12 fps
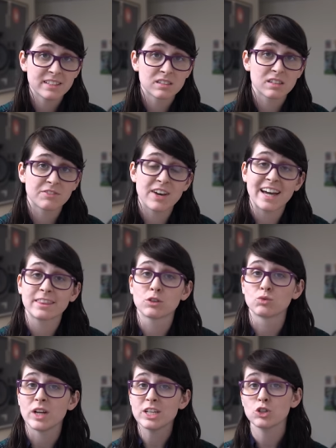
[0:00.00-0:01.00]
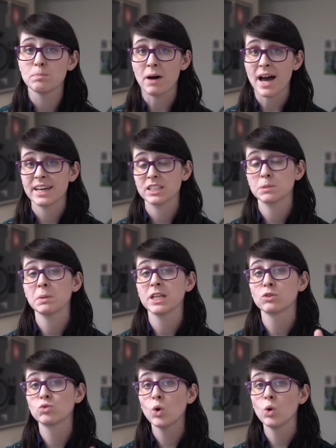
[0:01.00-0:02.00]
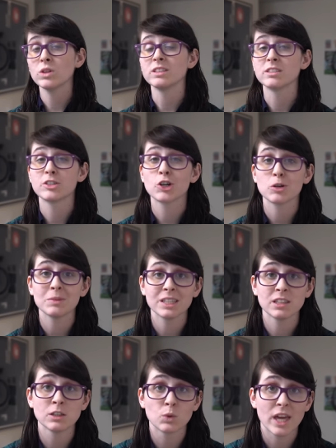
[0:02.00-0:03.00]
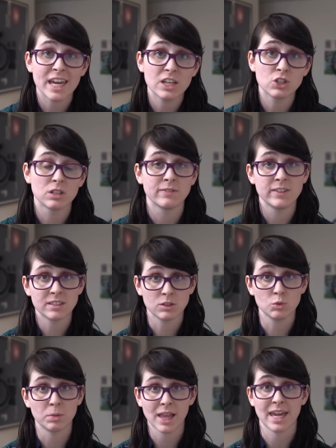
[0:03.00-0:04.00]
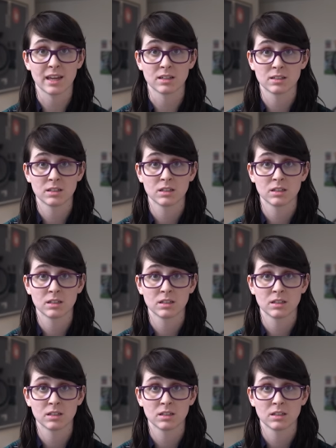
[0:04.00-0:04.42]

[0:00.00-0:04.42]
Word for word: based on the fact that racial bias played a role in determining the location of this new plant.